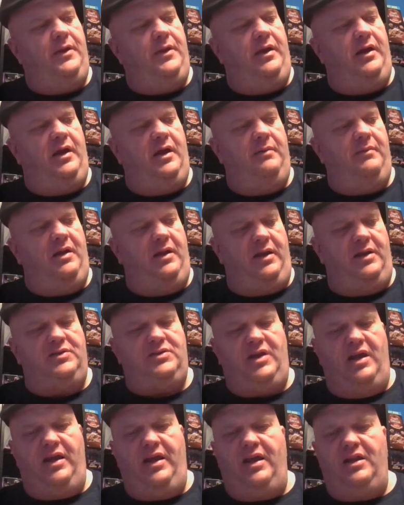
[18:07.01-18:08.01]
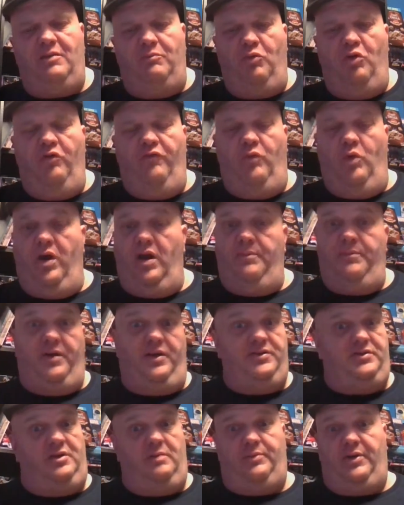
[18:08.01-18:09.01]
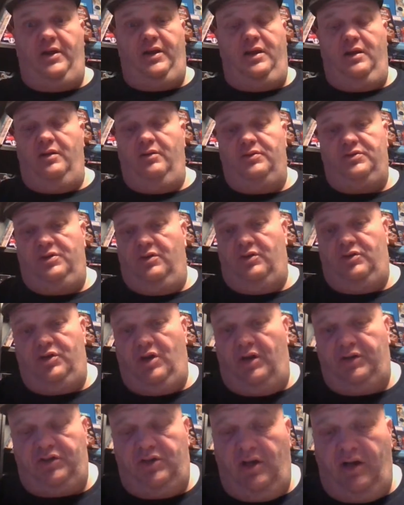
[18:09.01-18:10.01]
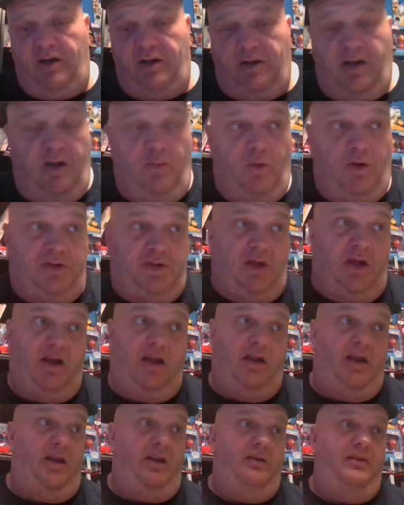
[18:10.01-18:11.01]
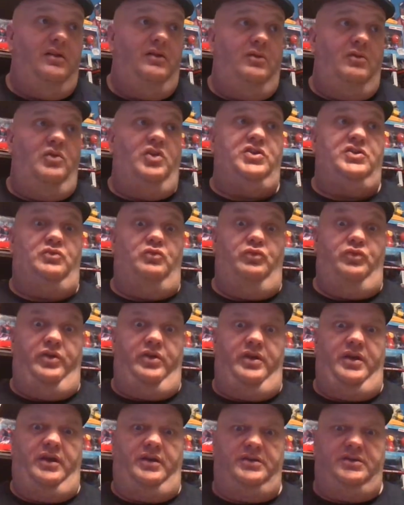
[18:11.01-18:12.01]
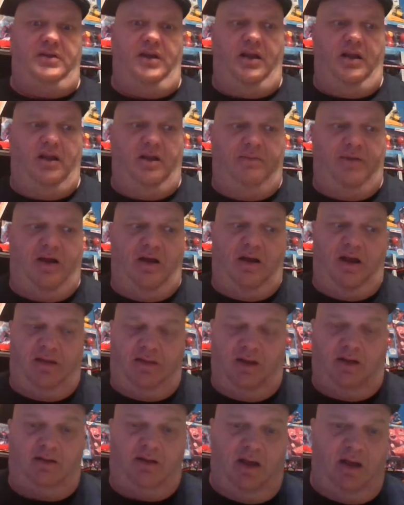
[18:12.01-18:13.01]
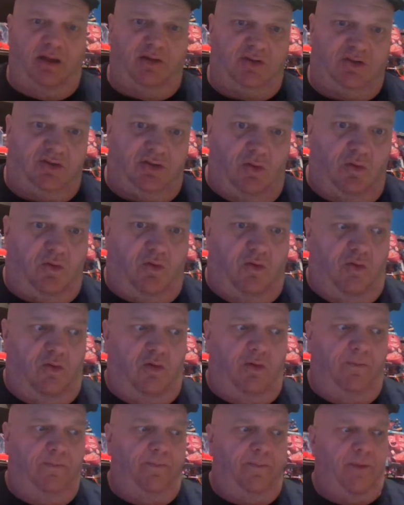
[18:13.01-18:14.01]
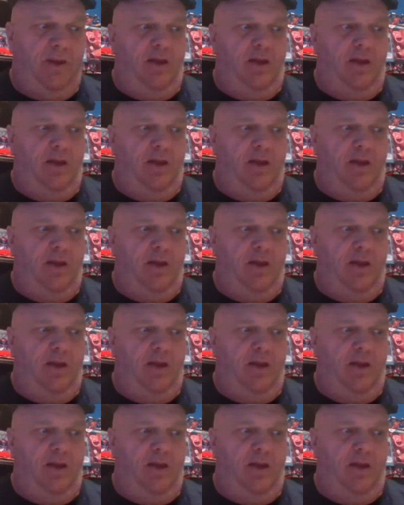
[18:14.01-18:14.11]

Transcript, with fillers: Um, like I said, I had to move one because of the breaking news of the Josh Snyder cut, which I was really excited about. I think that is so cool.